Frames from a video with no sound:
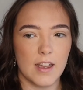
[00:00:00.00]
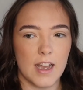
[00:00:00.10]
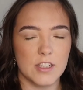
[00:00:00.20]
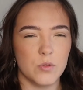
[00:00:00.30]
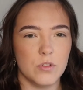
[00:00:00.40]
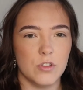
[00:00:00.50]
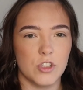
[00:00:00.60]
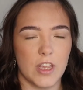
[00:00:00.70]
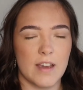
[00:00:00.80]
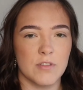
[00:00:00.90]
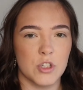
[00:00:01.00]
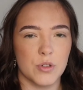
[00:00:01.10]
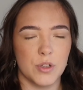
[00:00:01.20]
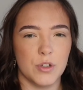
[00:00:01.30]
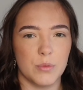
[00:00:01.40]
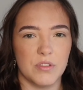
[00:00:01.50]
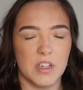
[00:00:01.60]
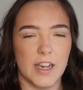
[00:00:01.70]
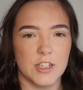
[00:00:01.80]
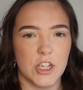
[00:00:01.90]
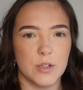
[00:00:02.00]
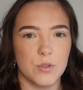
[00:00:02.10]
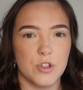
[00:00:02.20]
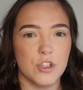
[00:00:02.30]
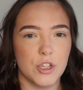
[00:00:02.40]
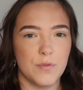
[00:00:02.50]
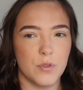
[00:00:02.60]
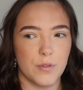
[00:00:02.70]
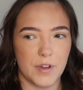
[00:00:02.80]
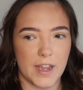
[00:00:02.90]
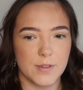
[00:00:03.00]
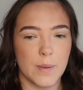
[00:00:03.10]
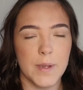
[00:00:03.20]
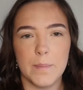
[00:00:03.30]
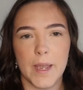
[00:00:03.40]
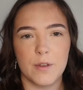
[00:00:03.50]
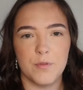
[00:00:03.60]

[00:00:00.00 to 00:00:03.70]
I don't usually ever do a look with three eyeshadows, usually four or five. So I'm gonna pick